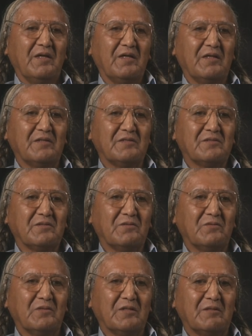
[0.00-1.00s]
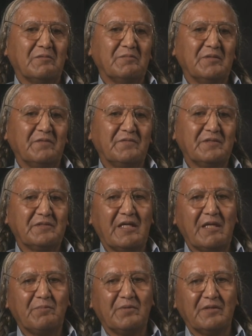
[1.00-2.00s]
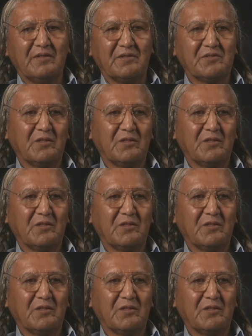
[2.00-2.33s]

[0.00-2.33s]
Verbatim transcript: And so um, if this happened in the